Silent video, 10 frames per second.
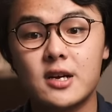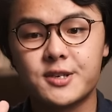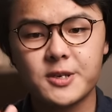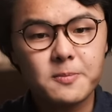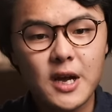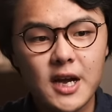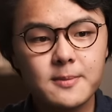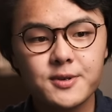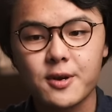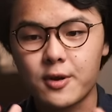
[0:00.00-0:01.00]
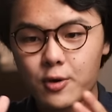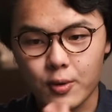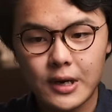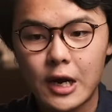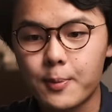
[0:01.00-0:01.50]
sometimes you're
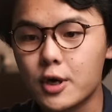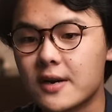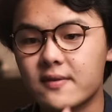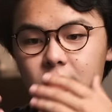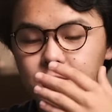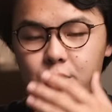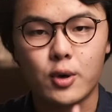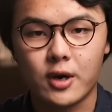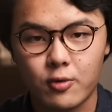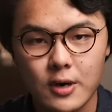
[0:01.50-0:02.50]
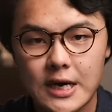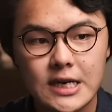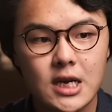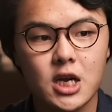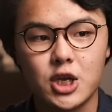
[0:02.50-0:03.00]
reading a book, everything's going
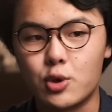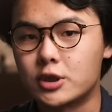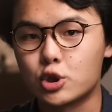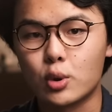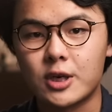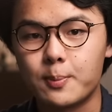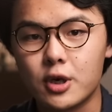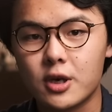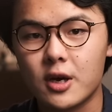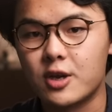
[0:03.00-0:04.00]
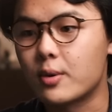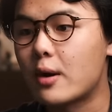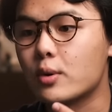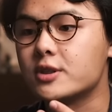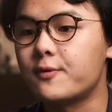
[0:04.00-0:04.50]
great, you're enjoying the book, you
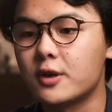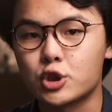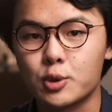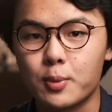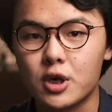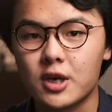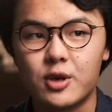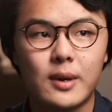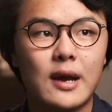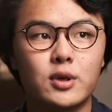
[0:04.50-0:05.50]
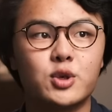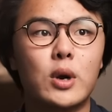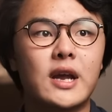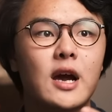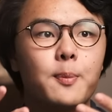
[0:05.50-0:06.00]
can't wait to finish the book, you can't wait to
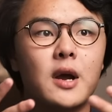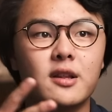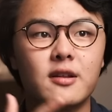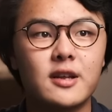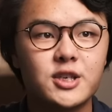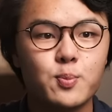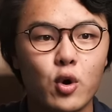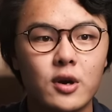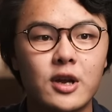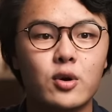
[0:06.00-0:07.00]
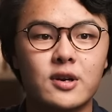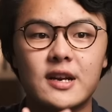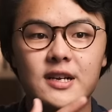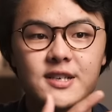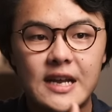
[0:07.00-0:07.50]
wake up the next morning or the
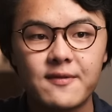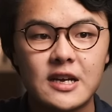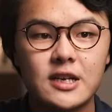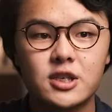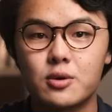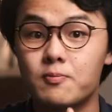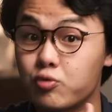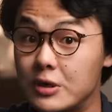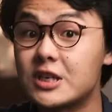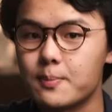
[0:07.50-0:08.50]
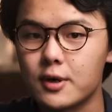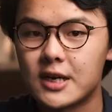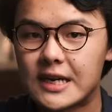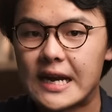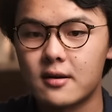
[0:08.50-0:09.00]
next evening to read the
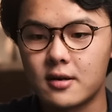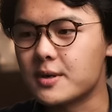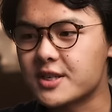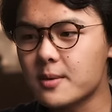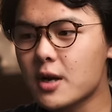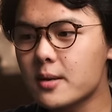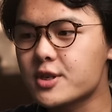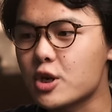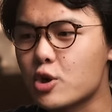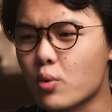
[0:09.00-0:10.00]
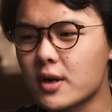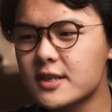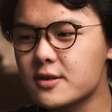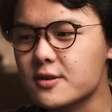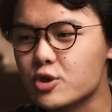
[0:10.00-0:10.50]
book again. But sometimes you're
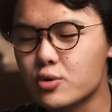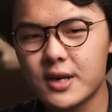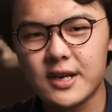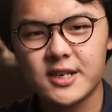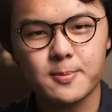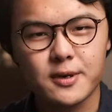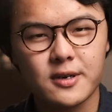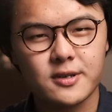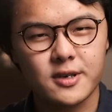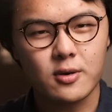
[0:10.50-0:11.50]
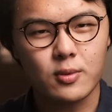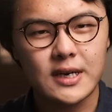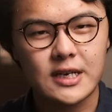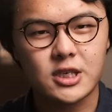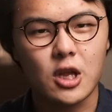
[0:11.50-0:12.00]
running into this tricky experience called
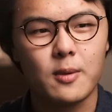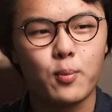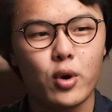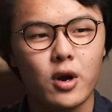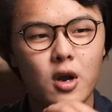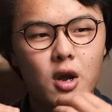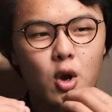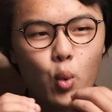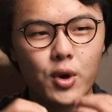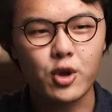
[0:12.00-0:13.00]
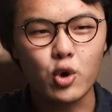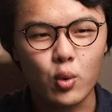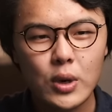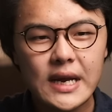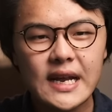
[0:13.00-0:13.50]
reading slump, where what you're
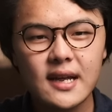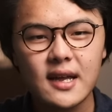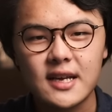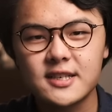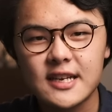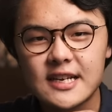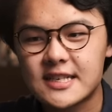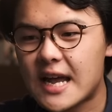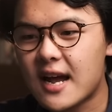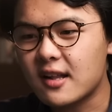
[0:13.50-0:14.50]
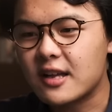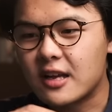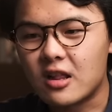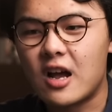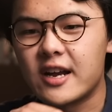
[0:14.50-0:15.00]
reading isn't exactly
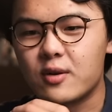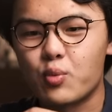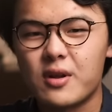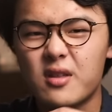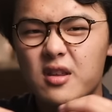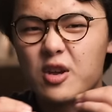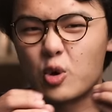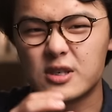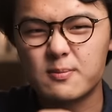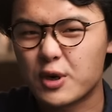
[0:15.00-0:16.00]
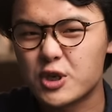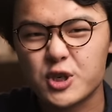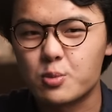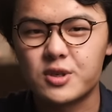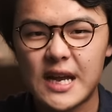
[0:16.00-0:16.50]
aligned with your
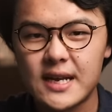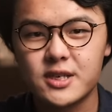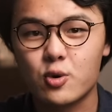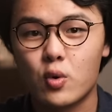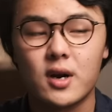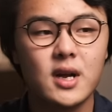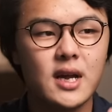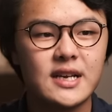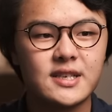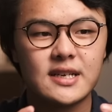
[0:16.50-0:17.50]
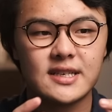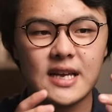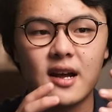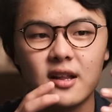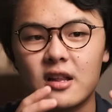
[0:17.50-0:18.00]
personal taste or isn't
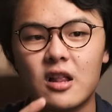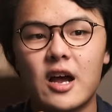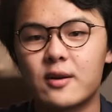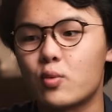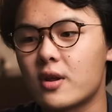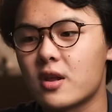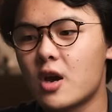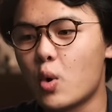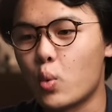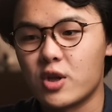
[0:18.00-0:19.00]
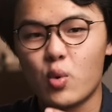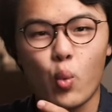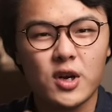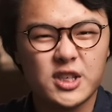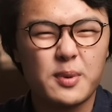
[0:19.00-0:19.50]
exactly aligned with what you
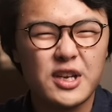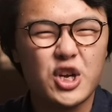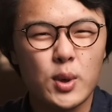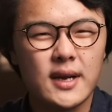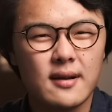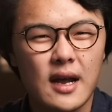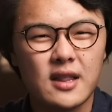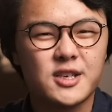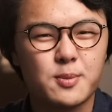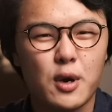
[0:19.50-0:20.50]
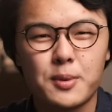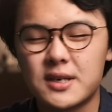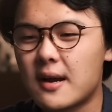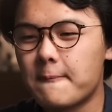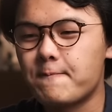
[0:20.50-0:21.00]
want to be doing at this
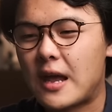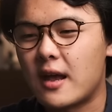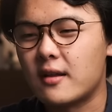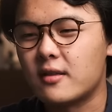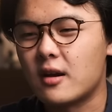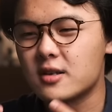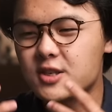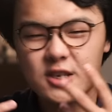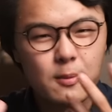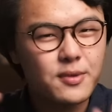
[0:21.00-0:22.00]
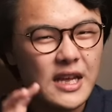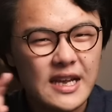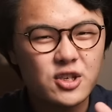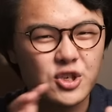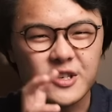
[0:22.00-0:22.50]
moment, and
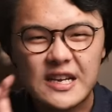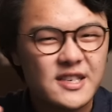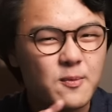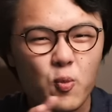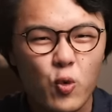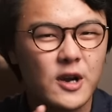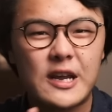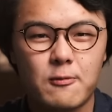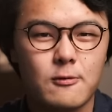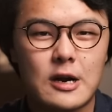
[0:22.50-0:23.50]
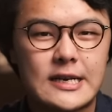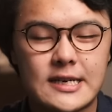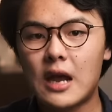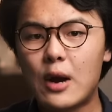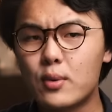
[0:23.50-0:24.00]
something just isn't working
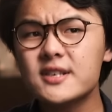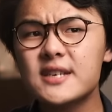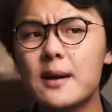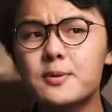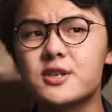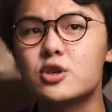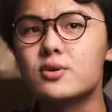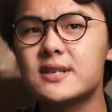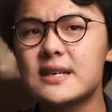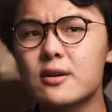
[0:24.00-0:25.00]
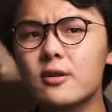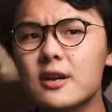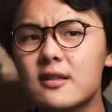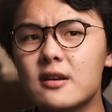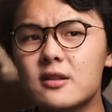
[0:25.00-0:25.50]
right. And when this happens, you
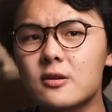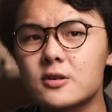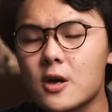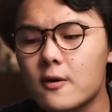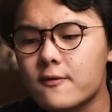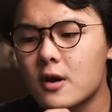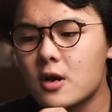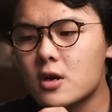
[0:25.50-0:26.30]
secretly think to yourself,